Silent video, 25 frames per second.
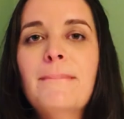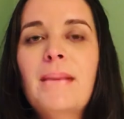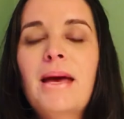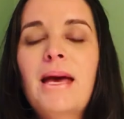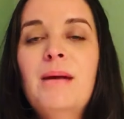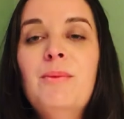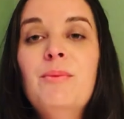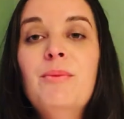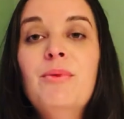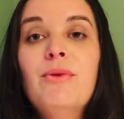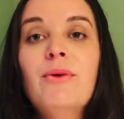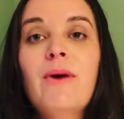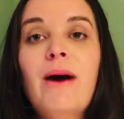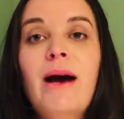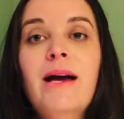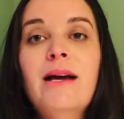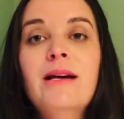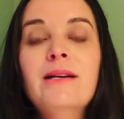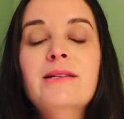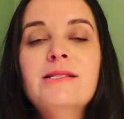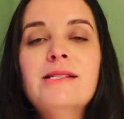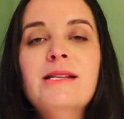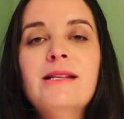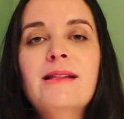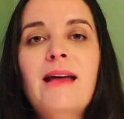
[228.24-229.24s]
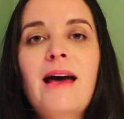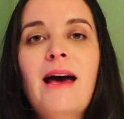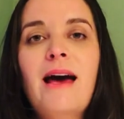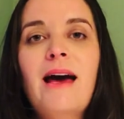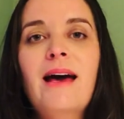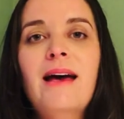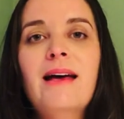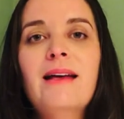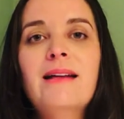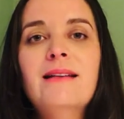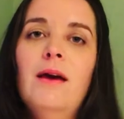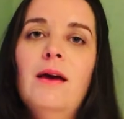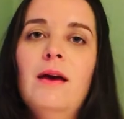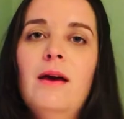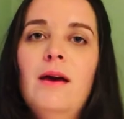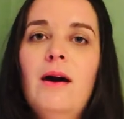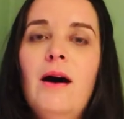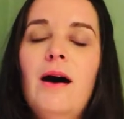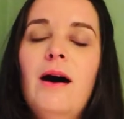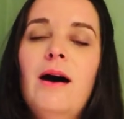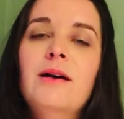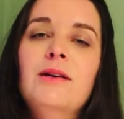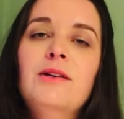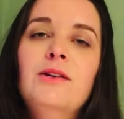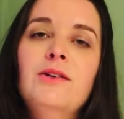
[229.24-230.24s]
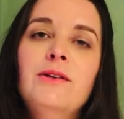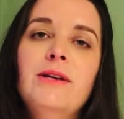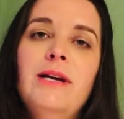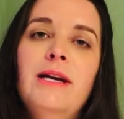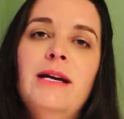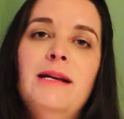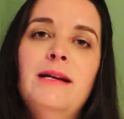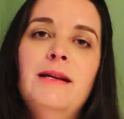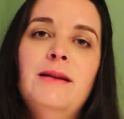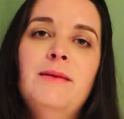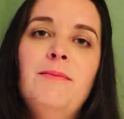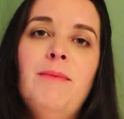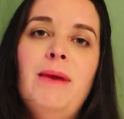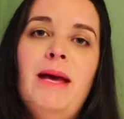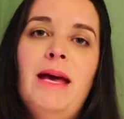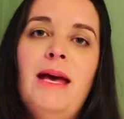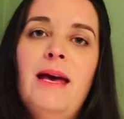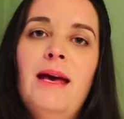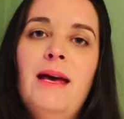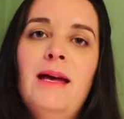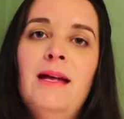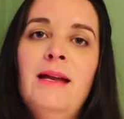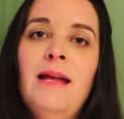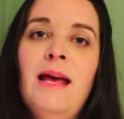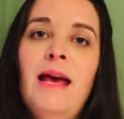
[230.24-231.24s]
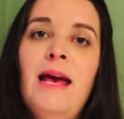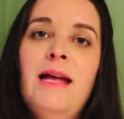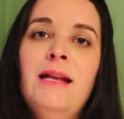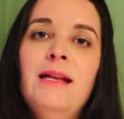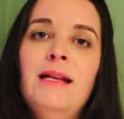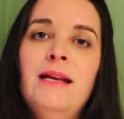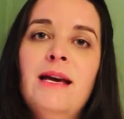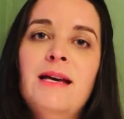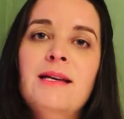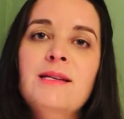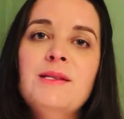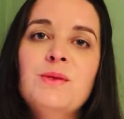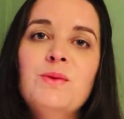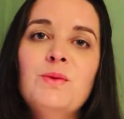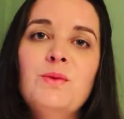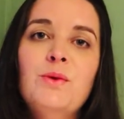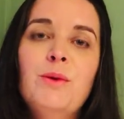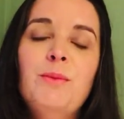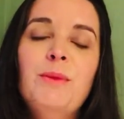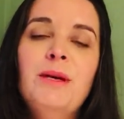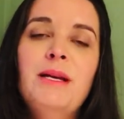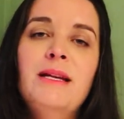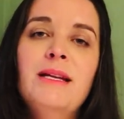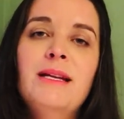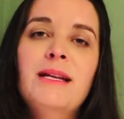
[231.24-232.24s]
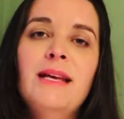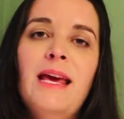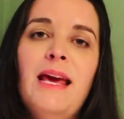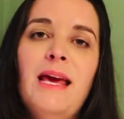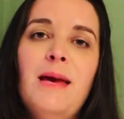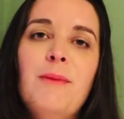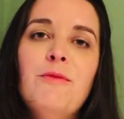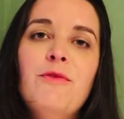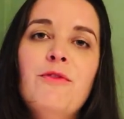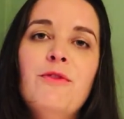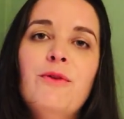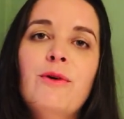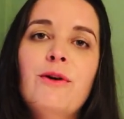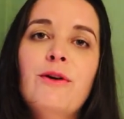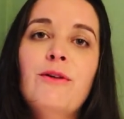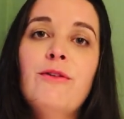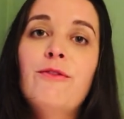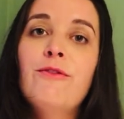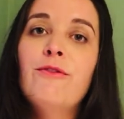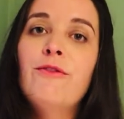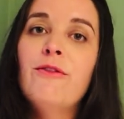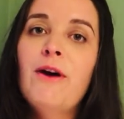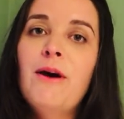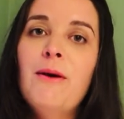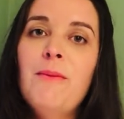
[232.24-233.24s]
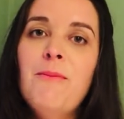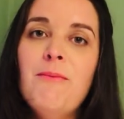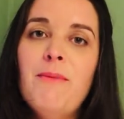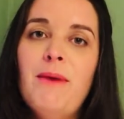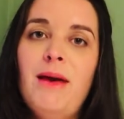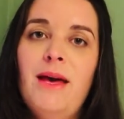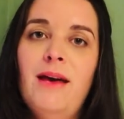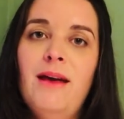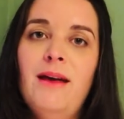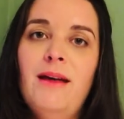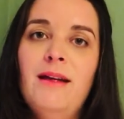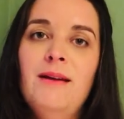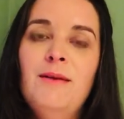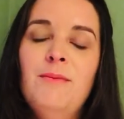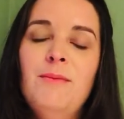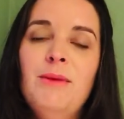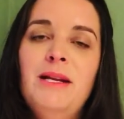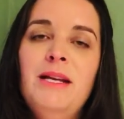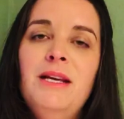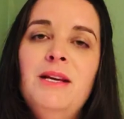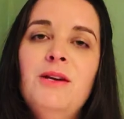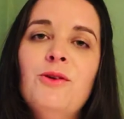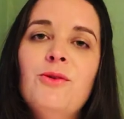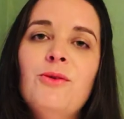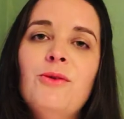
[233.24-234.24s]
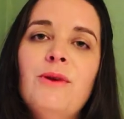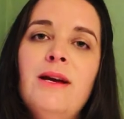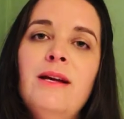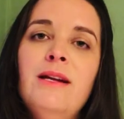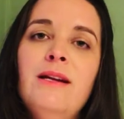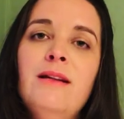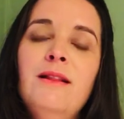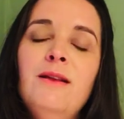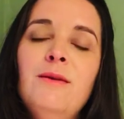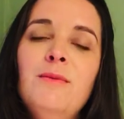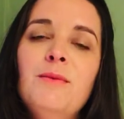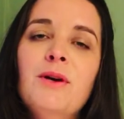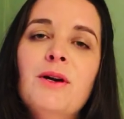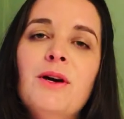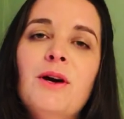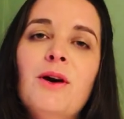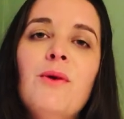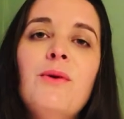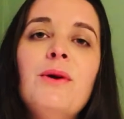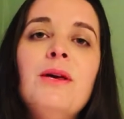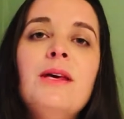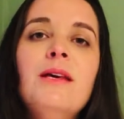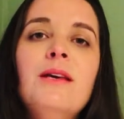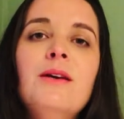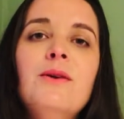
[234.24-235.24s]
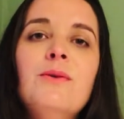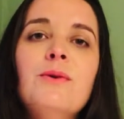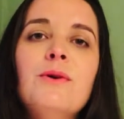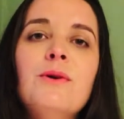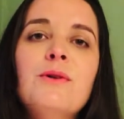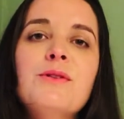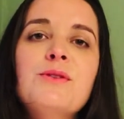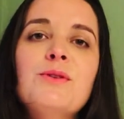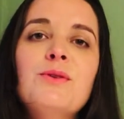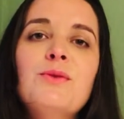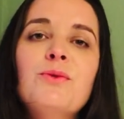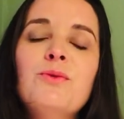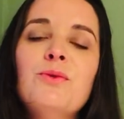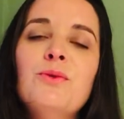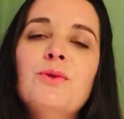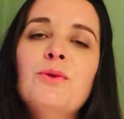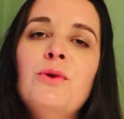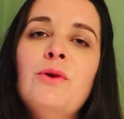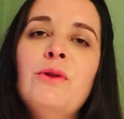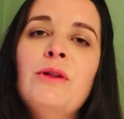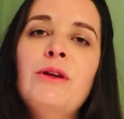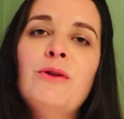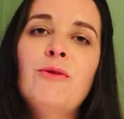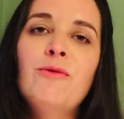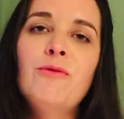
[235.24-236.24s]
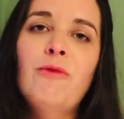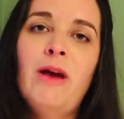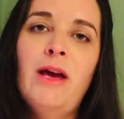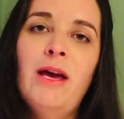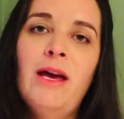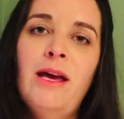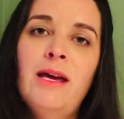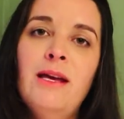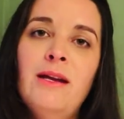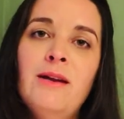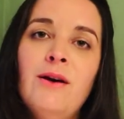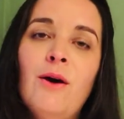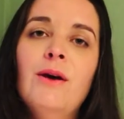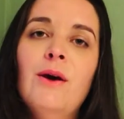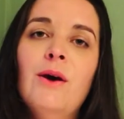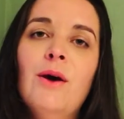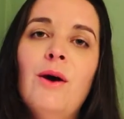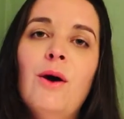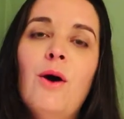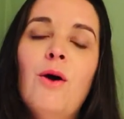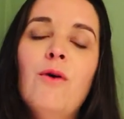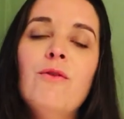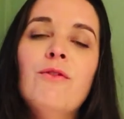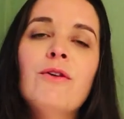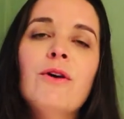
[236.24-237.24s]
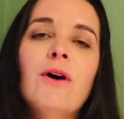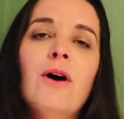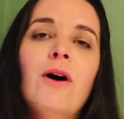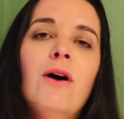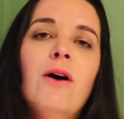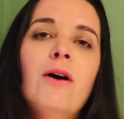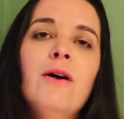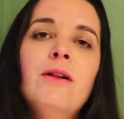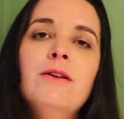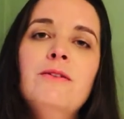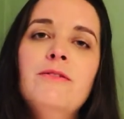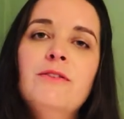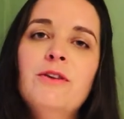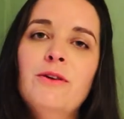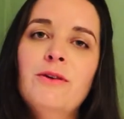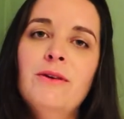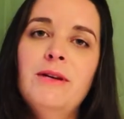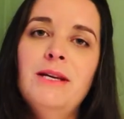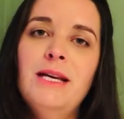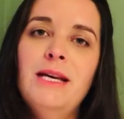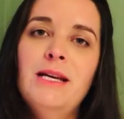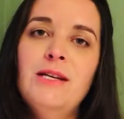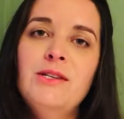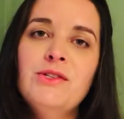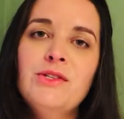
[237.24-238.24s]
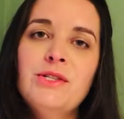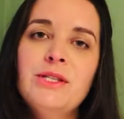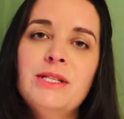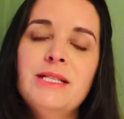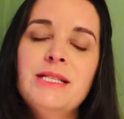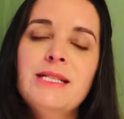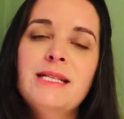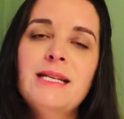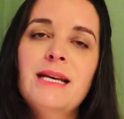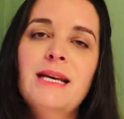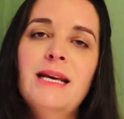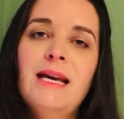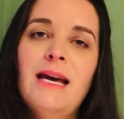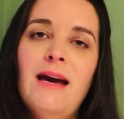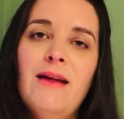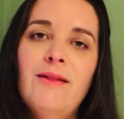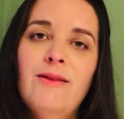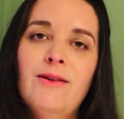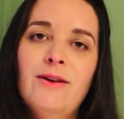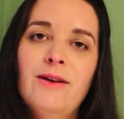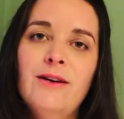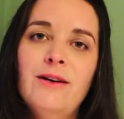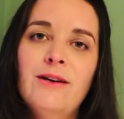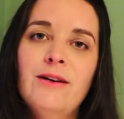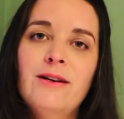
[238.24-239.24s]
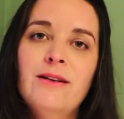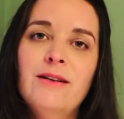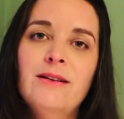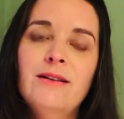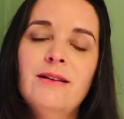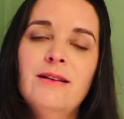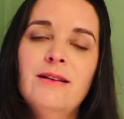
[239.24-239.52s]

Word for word: And prior to that, God created man, and yes, woman came forth from man, but he created them co equal to rule and reign over all of creation together